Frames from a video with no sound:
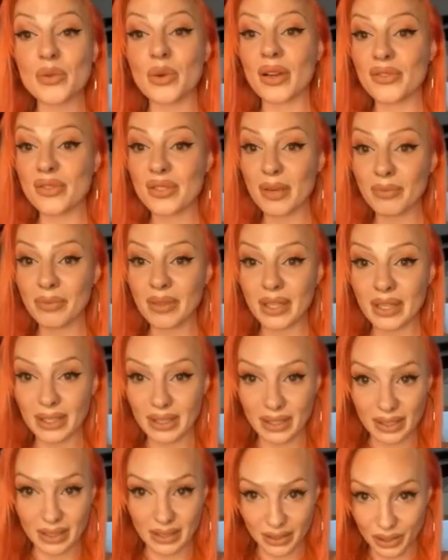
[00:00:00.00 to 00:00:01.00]
where if something,
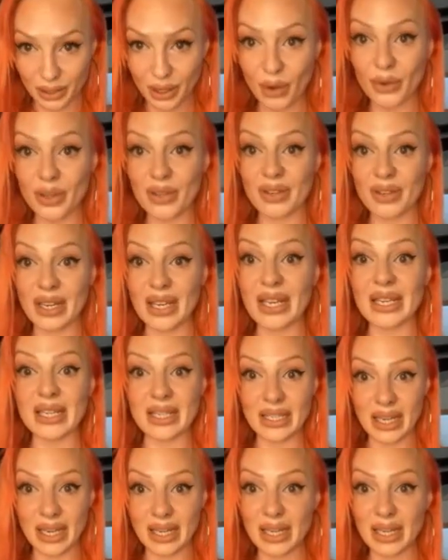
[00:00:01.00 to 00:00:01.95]
even in